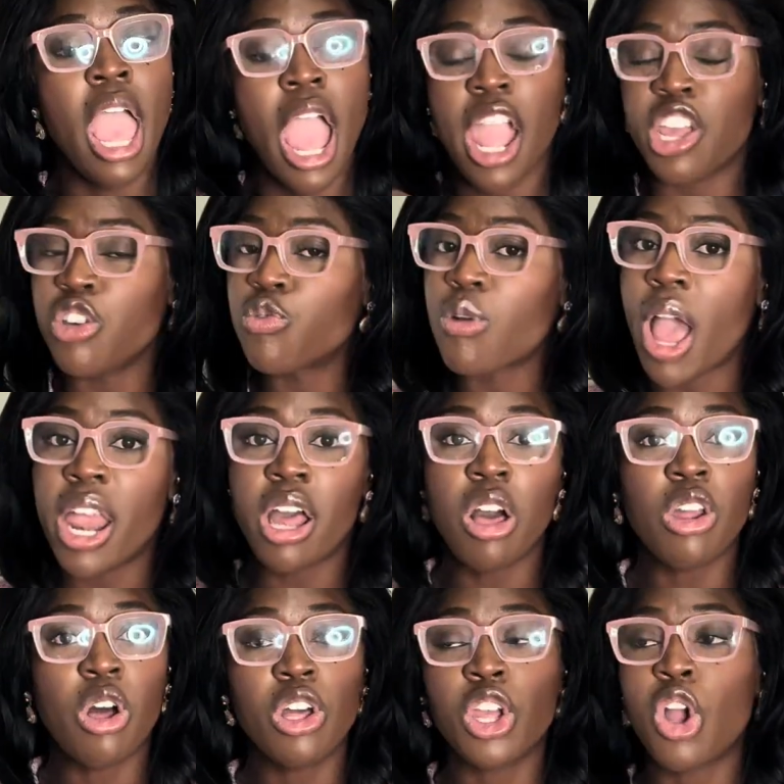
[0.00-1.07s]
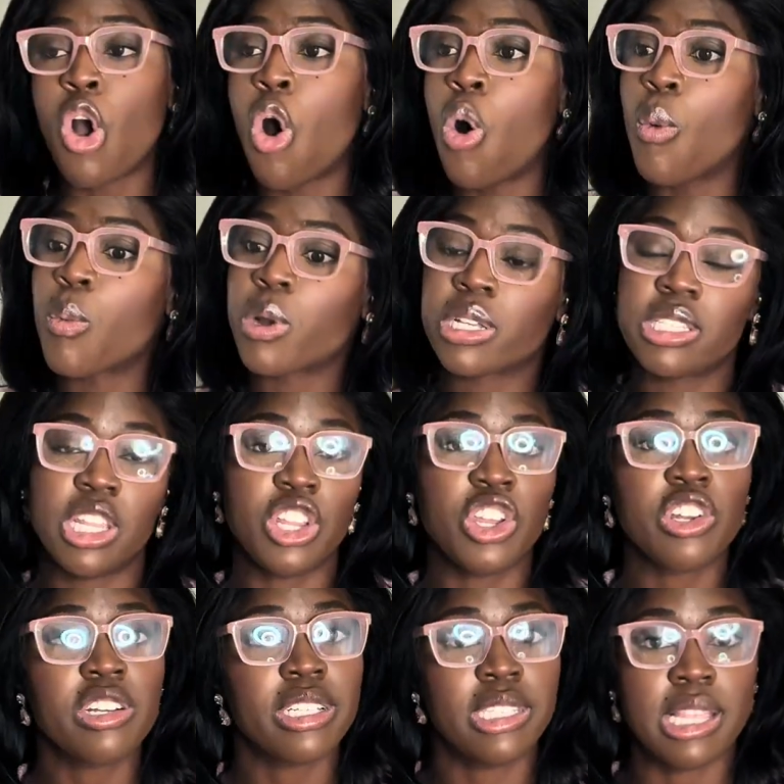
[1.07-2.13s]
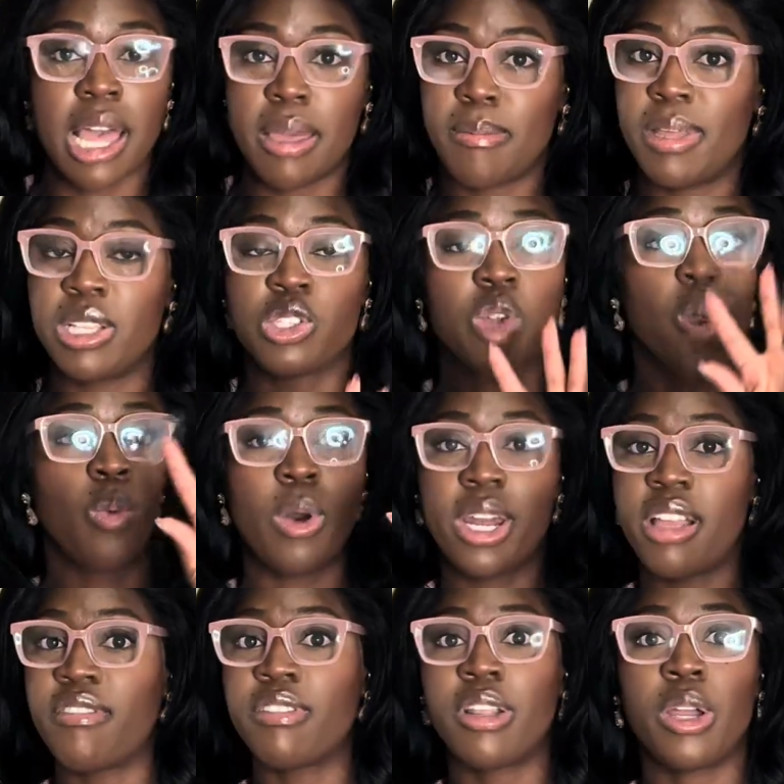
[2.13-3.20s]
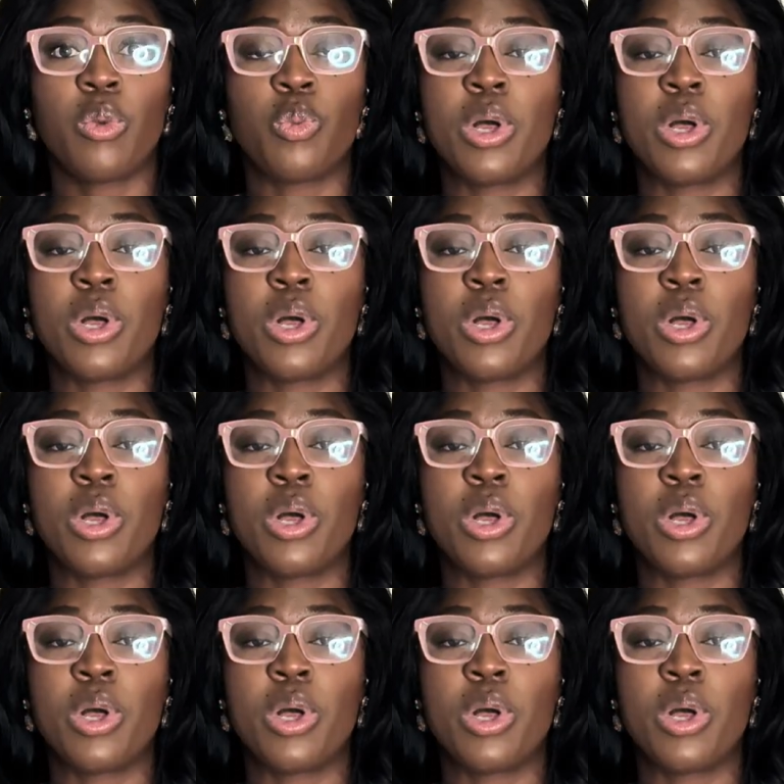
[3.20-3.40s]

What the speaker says: and you write out all your homeworks and your assignments or whatever it